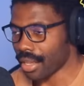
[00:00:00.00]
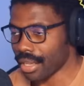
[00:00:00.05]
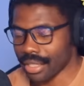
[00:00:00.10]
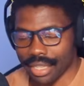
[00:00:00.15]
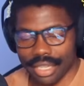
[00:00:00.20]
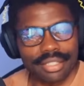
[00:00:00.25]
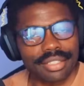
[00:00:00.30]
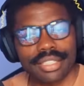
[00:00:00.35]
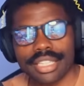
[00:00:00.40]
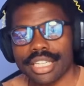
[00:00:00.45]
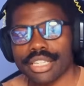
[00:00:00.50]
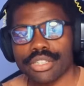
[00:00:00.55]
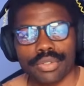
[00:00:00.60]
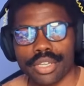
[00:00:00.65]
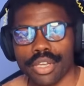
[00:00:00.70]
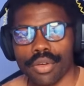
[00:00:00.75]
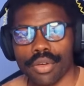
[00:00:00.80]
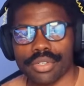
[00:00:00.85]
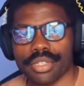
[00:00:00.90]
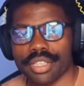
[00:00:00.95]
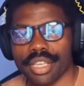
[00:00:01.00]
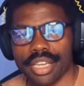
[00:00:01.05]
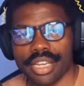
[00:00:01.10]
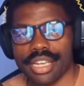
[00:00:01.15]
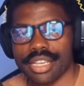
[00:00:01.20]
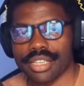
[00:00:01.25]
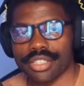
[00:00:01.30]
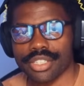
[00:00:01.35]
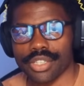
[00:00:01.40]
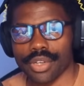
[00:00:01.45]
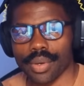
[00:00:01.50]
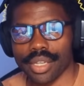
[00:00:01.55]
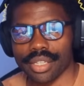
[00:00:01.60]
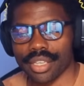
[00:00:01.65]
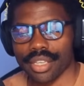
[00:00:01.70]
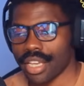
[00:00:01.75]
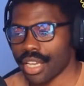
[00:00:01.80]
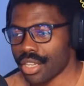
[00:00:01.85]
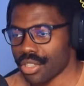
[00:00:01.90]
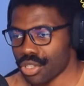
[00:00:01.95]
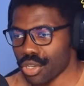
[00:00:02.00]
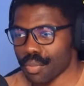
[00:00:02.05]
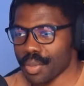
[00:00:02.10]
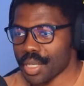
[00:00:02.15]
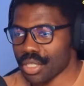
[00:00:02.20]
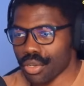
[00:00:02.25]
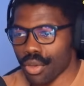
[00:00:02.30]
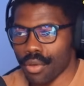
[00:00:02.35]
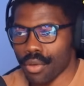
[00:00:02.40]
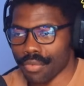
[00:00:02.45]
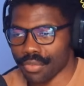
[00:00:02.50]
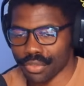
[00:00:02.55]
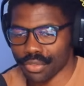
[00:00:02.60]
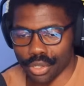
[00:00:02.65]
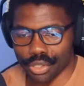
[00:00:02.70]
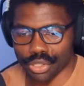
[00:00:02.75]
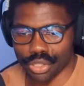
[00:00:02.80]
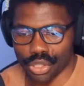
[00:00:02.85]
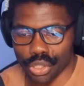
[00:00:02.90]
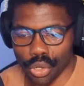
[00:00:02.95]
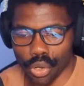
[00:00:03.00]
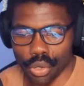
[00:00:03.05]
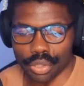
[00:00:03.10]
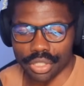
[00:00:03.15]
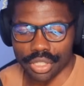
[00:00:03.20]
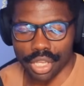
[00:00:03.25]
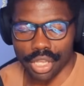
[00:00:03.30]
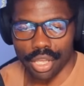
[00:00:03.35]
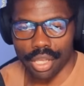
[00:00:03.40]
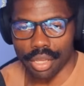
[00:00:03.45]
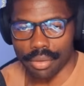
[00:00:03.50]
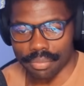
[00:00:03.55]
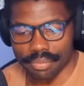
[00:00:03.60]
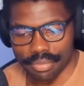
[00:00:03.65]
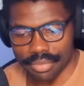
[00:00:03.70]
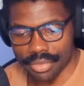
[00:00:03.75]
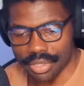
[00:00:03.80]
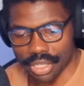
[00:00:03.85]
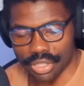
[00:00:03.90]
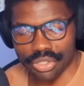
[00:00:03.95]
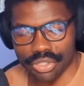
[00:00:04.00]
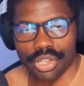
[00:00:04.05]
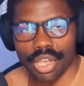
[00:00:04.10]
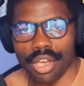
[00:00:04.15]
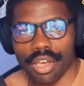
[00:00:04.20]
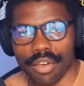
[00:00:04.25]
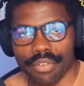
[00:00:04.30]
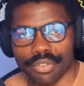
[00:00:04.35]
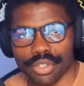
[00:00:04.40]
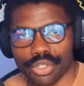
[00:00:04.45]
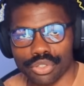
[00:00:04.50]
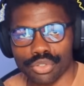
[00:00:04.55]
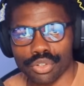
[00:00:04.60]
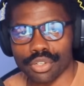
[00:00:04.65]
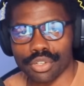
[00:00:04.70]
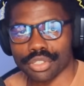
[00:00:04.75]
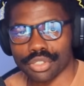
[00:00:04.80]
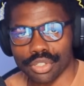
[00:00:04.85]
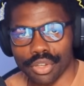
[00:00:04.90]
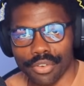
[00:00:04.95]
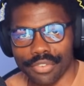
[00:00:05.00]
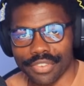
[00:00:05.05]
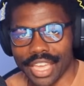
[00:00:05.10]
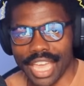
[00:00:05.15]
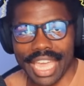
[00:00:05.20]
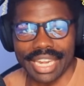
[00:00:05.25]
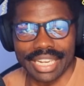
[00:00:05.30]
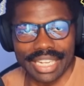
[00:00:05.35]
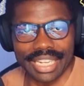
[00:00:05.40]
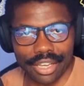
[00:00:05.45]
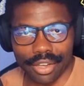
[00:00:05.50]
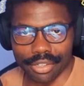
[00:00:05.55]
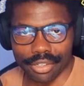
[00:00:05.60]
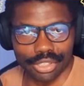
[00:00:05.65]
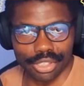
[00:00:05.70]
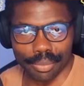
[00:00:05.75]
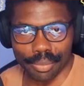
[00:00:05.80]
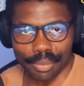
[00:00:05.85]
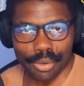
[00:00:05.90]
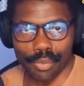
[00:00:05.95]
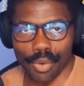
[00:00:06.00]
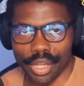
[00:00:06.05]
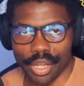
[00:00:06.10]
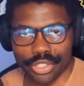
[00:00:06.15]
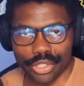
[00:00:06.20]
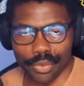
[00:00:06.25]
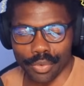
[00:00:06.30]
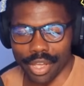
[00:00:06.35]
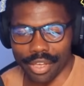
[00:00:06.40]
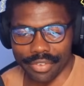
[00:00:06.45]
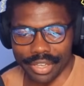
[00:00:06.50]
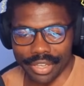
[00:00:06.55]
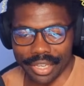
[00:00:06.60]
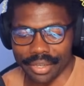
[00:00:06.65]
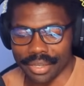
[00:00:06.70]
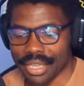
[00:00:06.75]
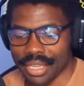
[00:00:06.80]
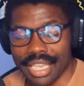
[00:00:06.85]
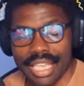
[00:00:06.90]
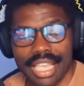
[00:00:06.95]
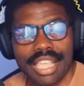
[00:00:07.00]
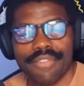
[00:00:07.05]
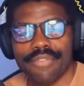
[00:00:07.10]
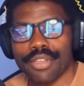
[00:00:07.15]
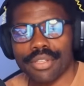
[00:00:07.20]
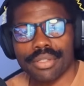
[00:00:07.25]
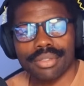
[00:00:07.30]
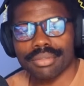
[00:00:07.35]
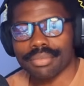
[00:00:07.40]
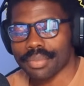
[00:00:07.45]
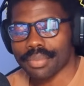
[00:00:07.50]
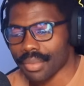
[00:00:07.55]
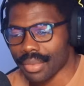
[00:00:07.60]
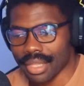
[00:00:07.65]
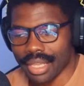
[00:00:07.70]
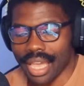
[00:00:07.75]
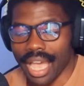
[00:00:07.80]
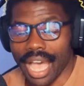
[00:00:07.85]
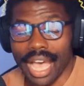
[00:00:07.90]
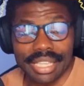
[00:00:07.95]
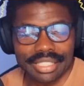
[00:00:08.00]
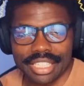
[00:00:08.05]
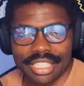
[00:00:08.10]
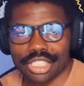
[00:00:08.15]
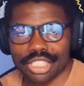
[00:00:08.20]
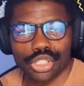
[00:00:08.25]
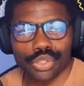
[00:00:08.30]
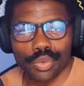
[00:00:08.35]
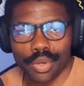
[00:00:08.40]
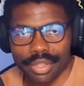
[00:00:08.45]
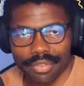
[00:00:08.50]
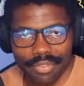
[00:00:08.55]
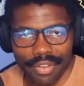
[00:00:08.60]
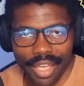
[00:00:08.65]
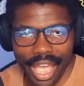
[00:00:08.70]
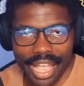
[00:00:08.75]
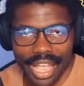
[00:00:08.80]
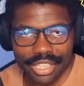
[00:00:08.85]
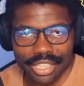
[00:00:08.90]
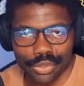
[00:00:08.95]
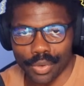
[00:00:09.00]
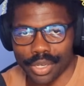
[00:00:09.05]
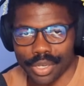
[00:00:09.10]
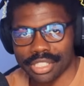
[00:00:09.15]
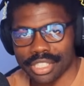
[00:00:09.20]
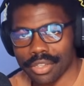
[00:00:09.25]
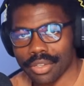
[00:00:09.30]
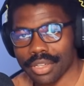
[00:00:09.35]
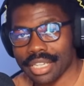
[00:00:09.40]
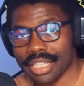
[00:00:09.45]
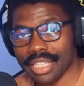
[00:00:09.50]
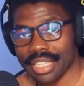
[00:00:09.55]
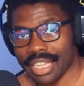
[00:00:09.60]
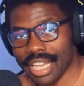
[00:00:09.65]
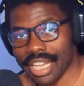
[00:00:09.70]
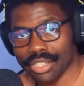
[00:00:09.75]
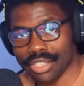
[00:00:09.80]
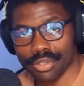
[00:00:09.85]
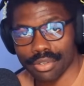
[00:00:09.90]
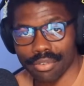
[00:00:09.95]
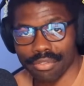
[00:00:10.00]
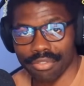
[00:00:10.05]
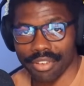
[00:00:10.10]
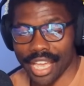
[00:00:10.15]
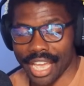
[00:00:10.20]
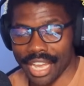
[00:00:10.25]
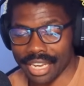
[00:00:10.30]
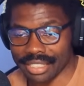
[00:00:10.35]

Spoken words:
That's literally all there is to it. Ubisoft does not deserve the trust of any customer whatsoever. Even Assassin's Creed fans were still clinging to the fact